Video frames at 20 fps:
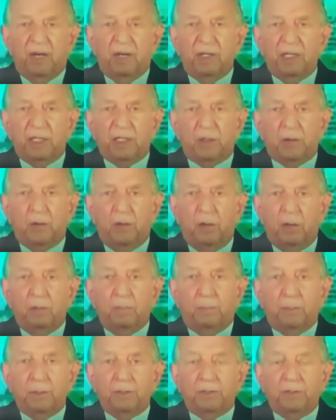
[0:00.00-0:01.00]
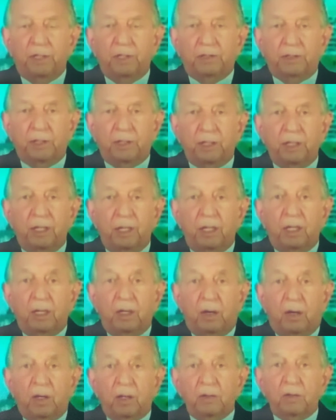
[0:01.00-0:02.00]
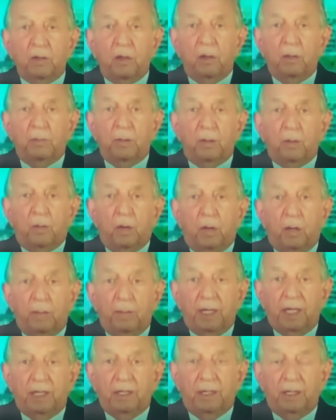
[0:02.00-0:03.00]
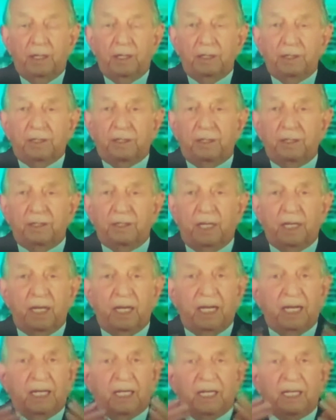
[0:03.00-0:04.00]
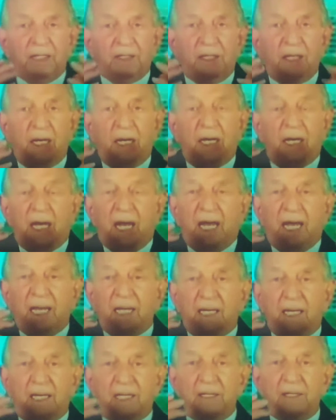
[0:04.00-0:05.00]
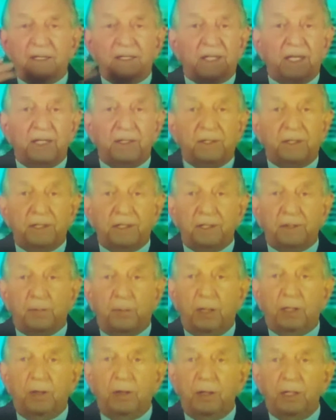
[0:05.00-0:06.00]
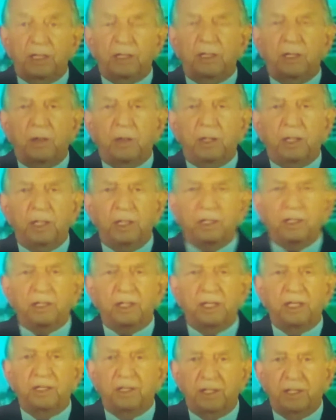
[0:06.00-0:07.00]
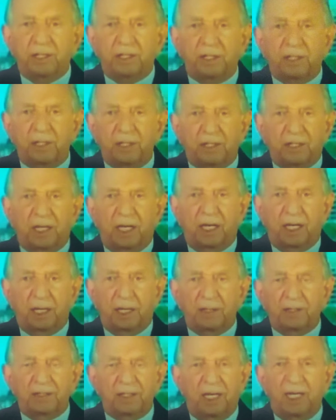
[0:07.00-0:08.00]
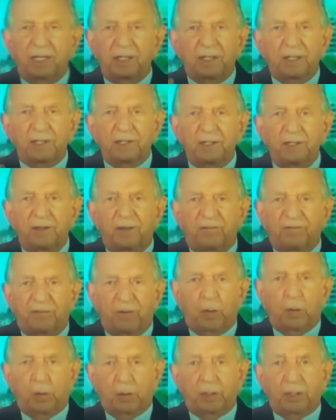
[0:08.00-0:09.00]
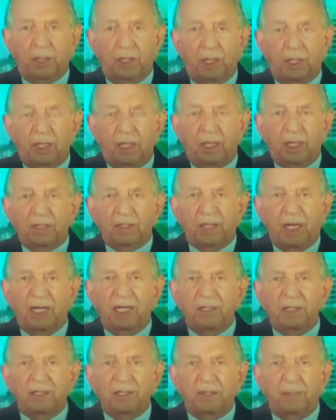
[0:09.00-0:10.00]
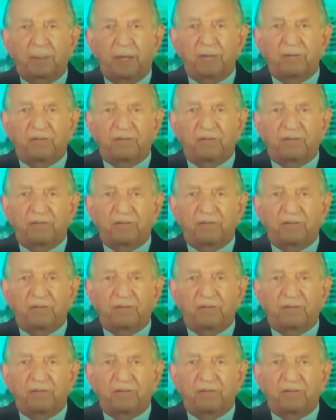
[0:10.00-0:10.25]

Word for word: a very strong position on global warming that is that it is a consensus. Well, there yeah. is no consensus in science. Right. Science isn't a vote. Science is